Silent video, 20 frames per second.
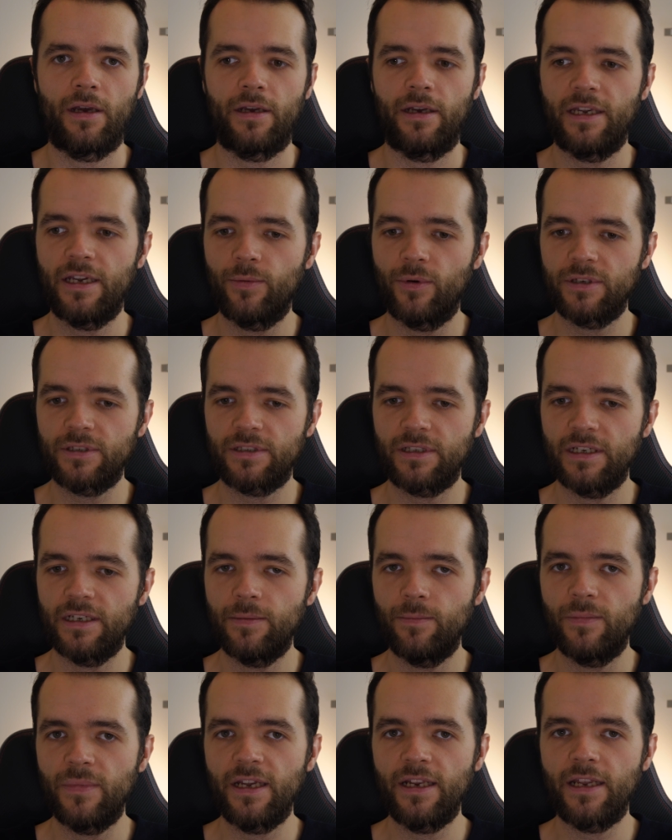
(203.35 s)
He was
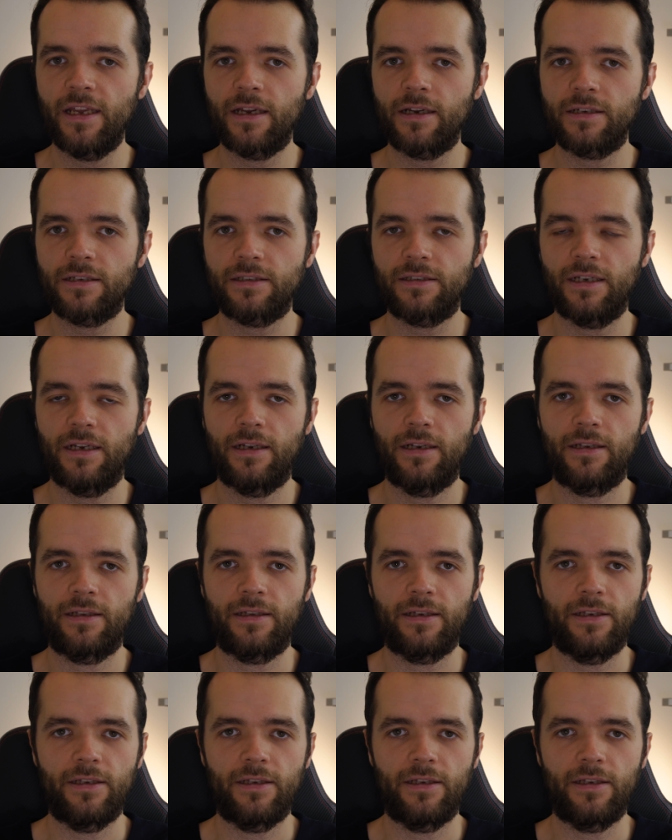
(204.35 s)
in meetings and